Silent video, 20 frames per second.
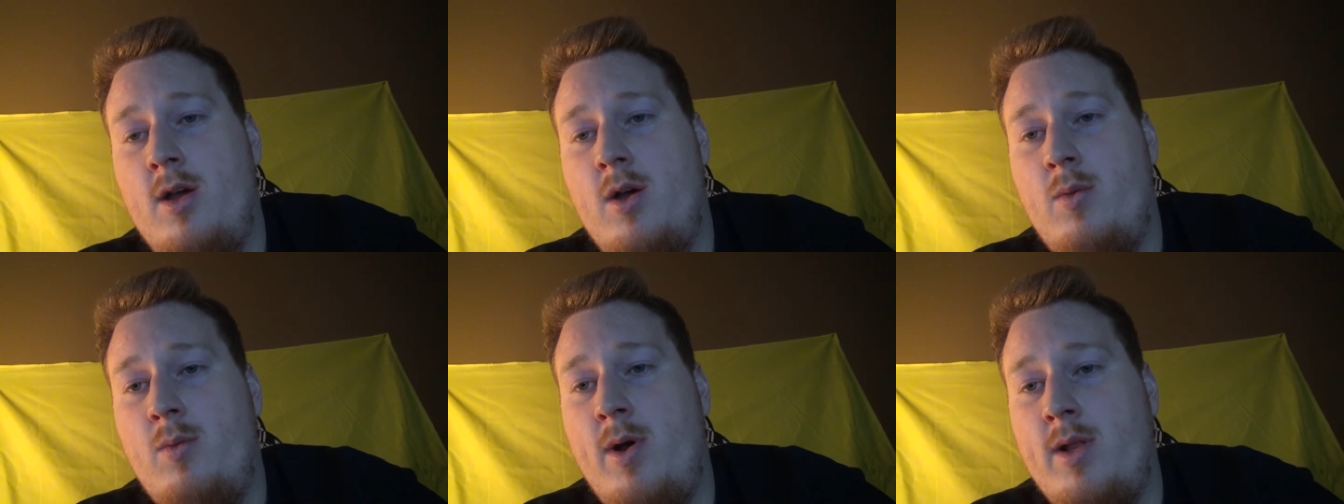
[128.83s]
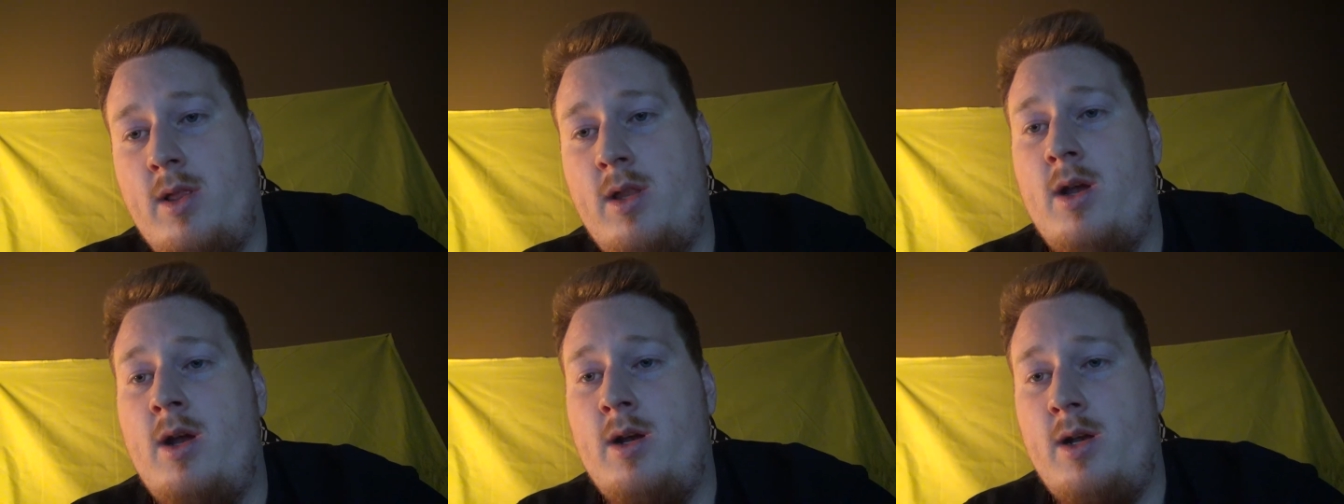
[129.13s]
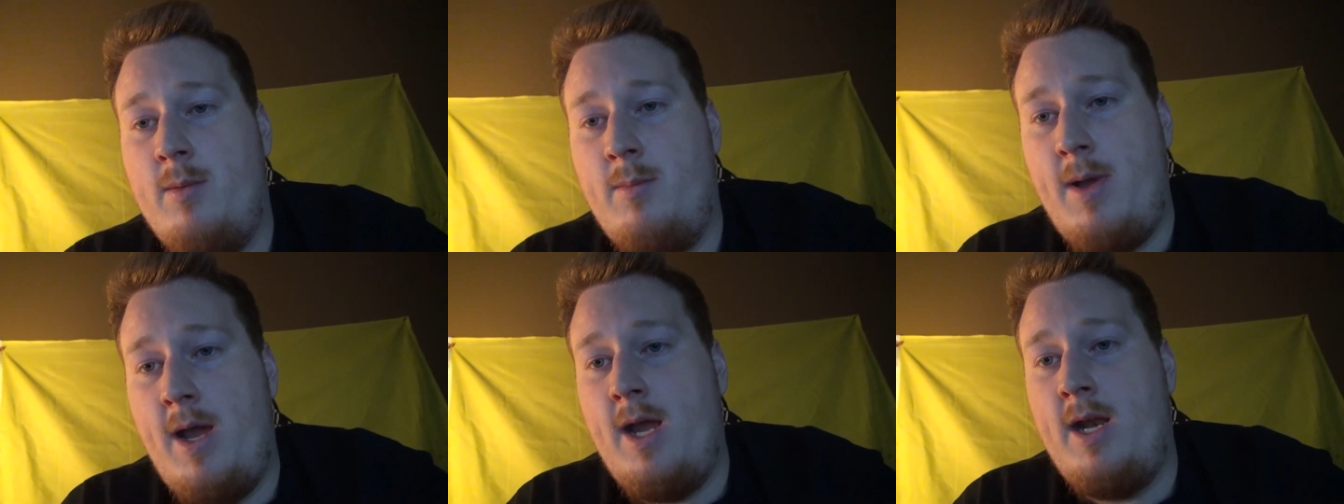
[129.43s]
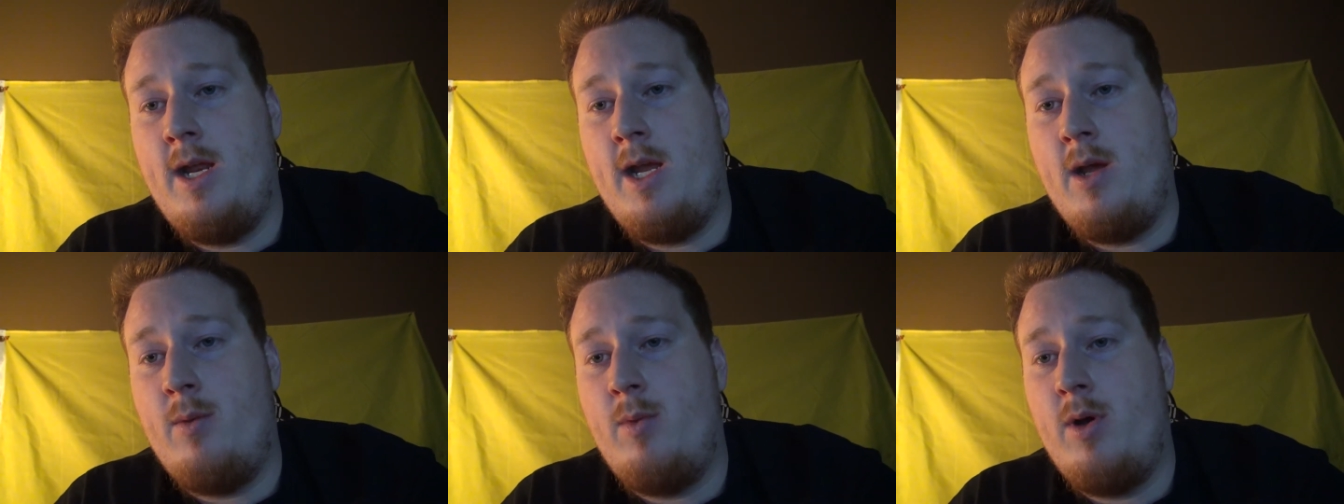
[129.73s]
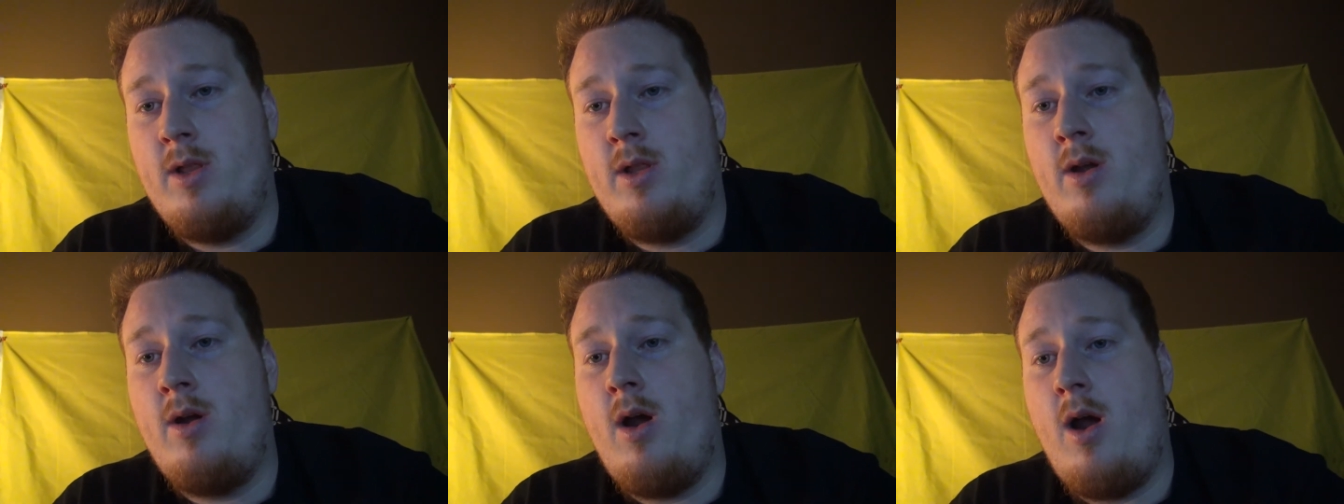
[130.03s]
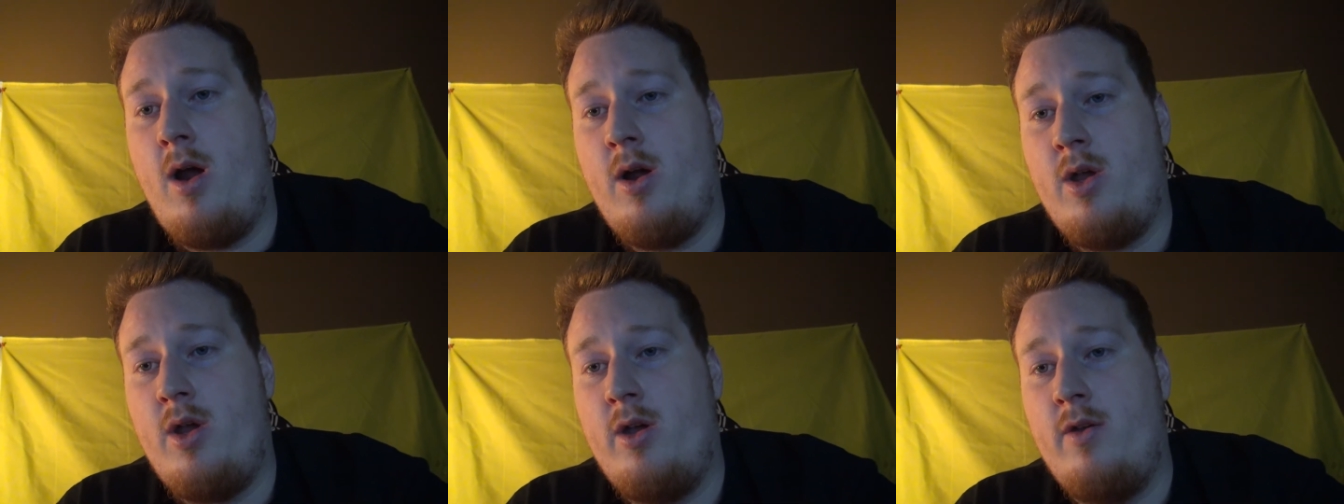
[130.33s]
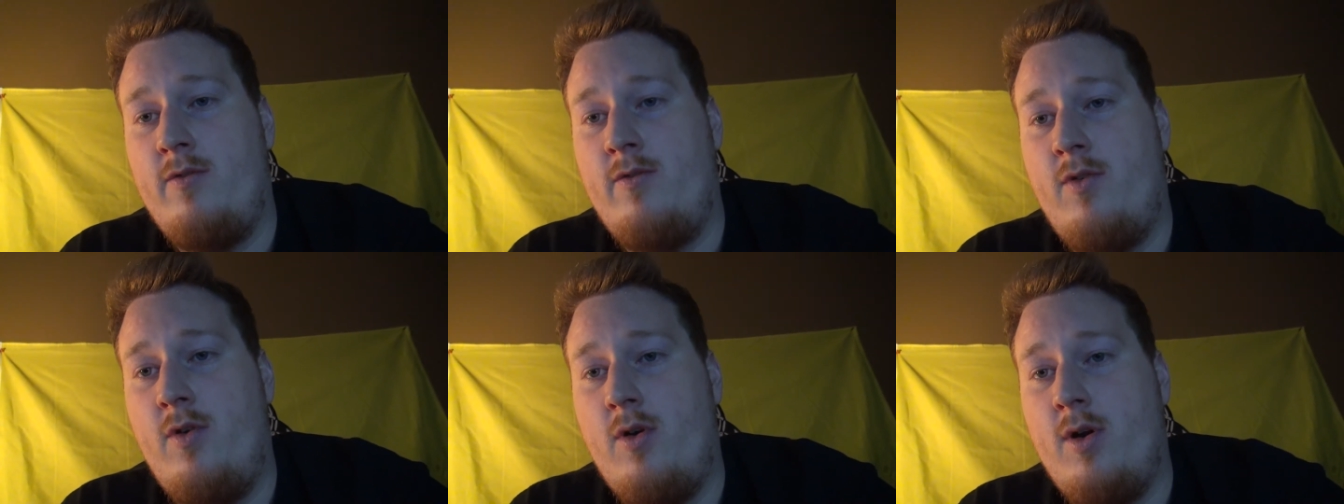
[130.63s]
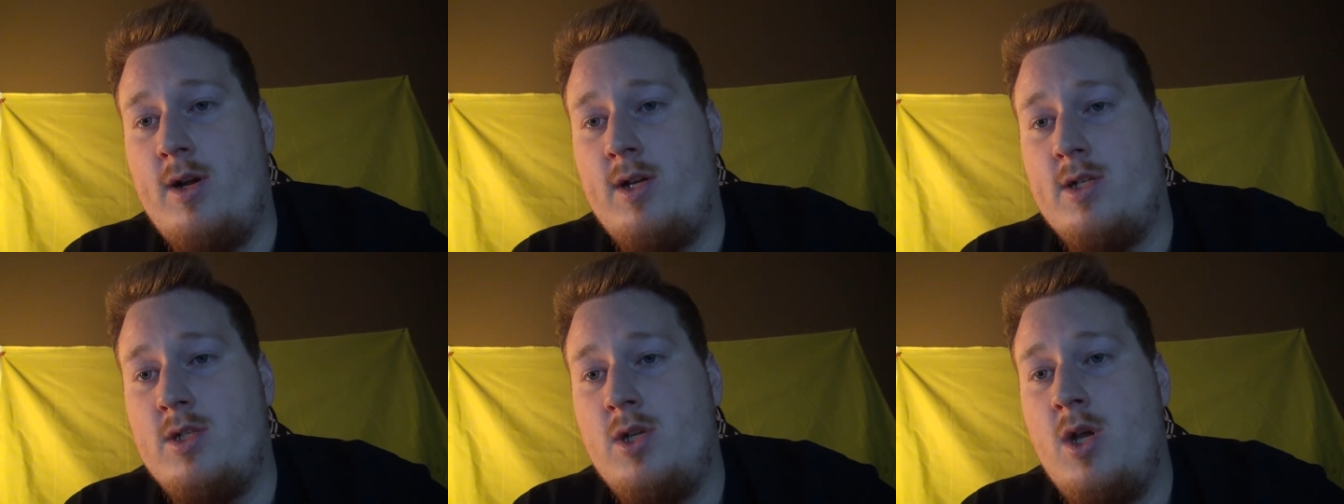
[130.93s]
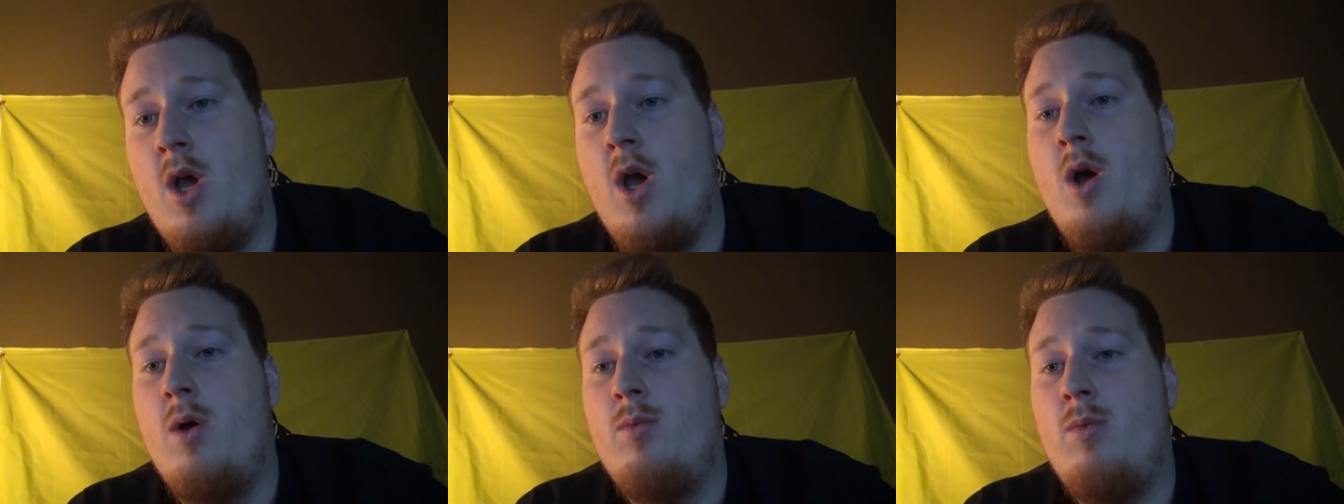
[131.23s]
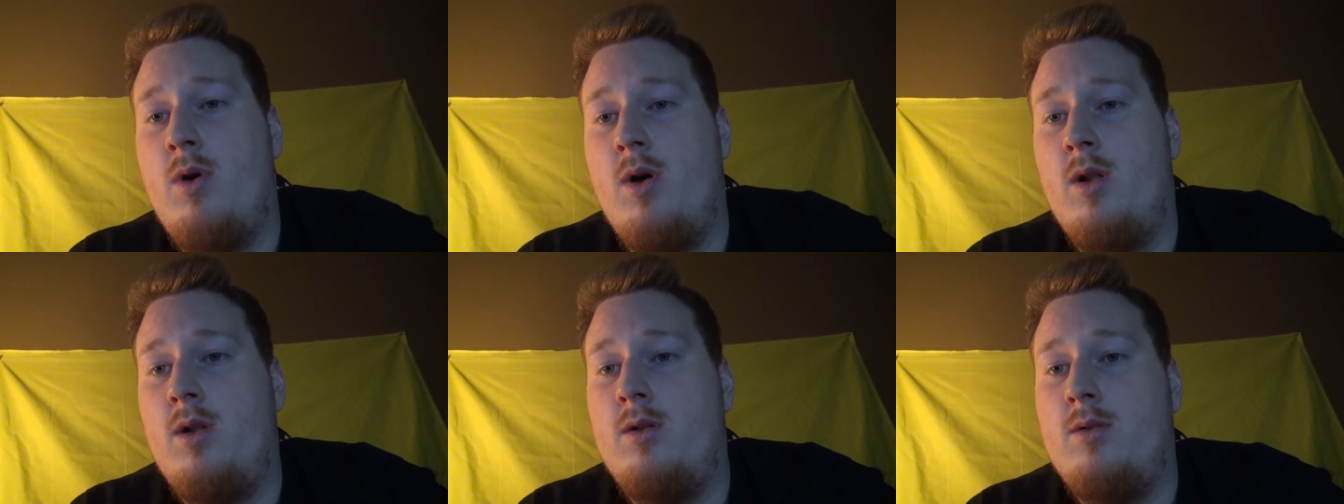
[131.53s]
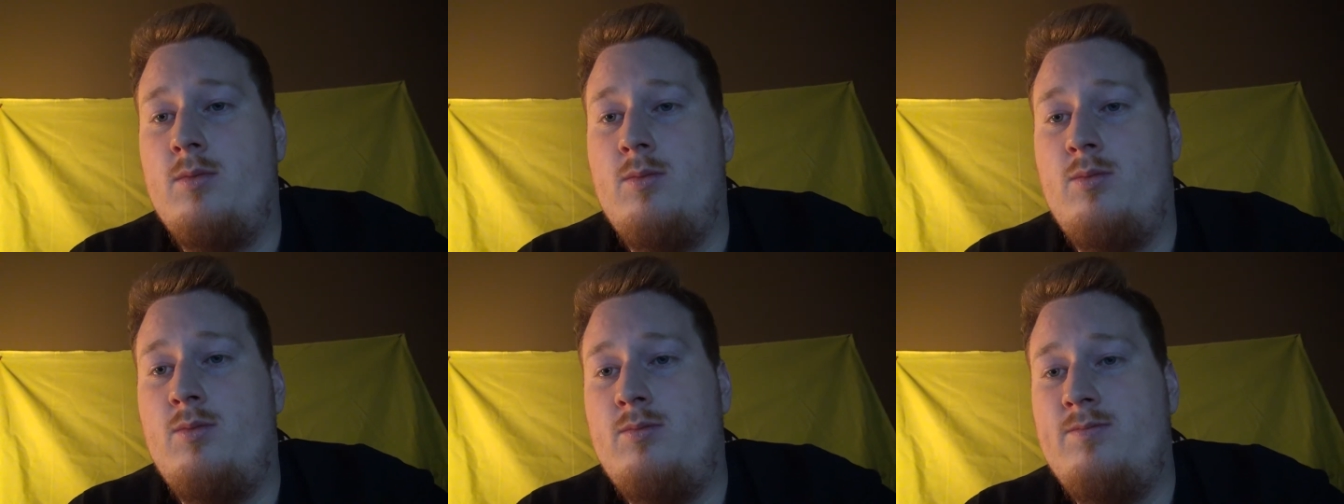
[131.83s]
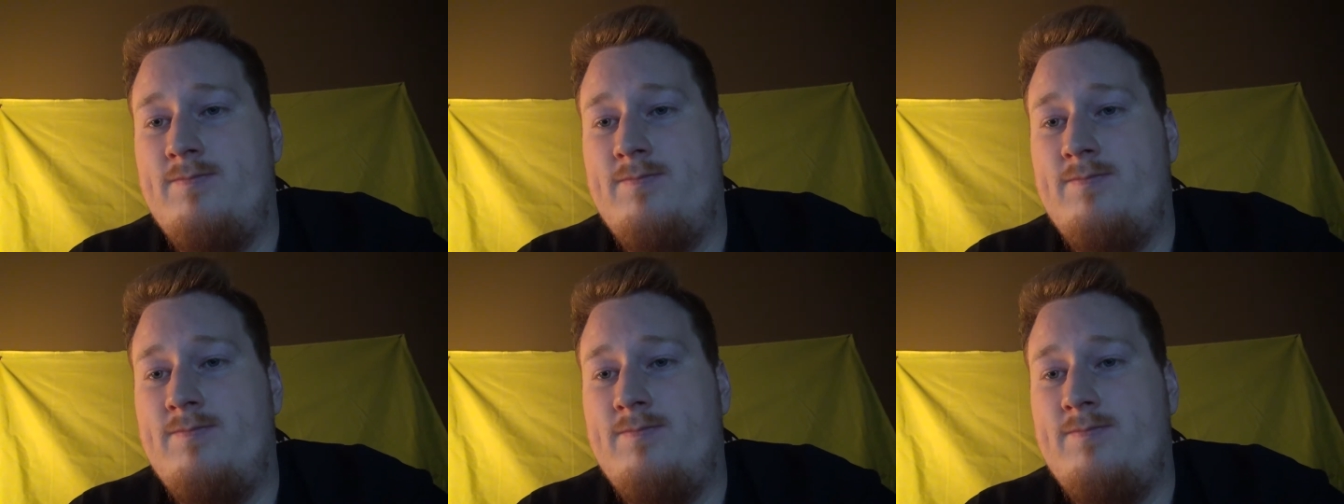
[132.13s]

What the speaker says: what they're debating and what they're arguing for is, well,